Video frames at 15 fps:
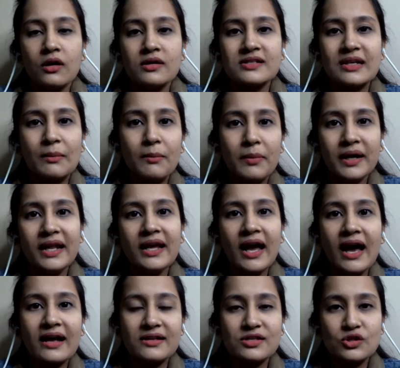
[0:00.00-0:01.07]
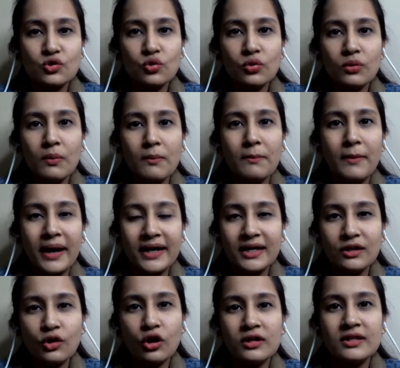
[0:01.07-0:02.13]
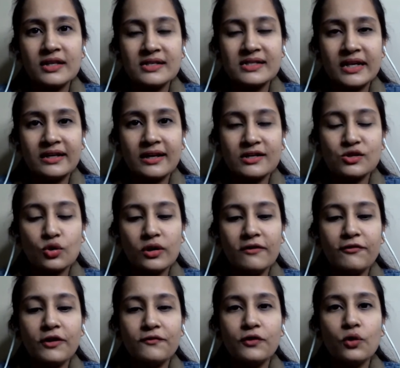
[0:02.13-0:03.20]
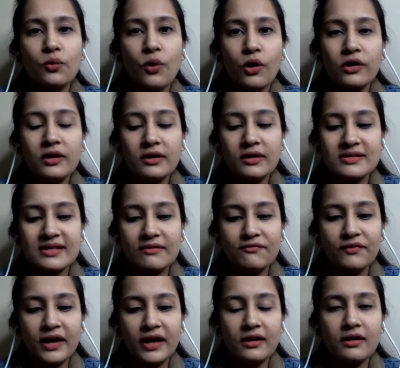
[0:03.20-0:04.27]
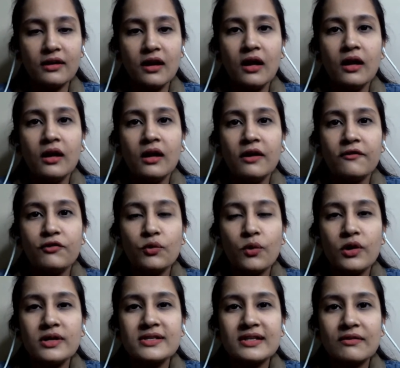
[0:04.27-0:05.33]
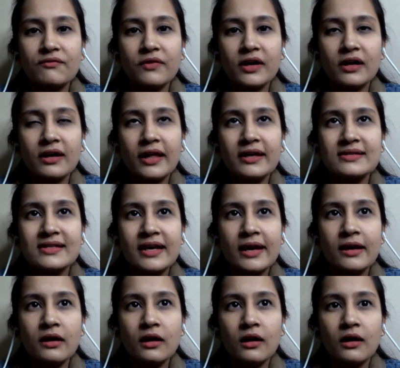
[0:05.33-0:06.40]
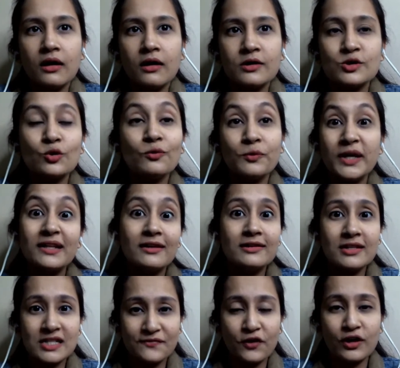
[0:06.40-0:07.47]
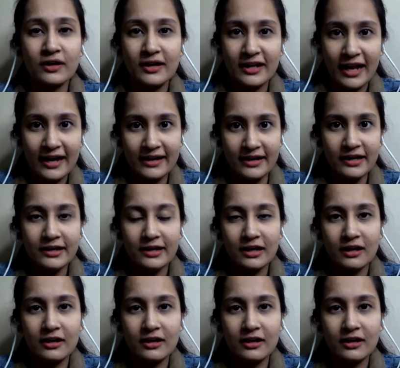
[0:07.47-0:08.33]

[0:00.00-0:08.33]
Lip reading: Somebody has to mine all this data. So if you want somewhere, like say, so we did this for a client.